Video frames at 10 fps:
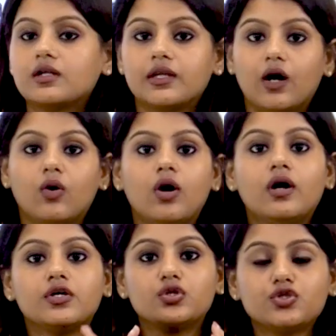Now,
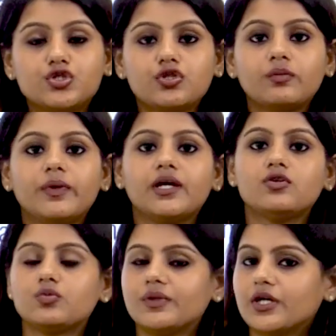
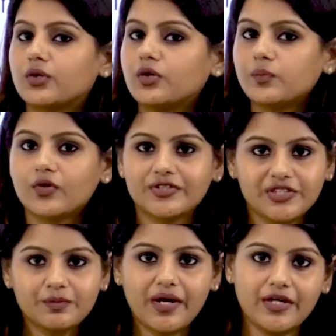to be a good
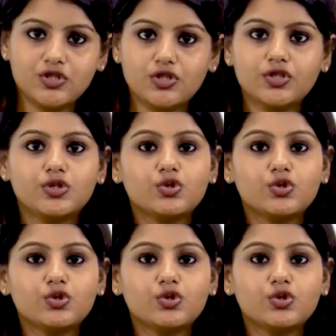project manager,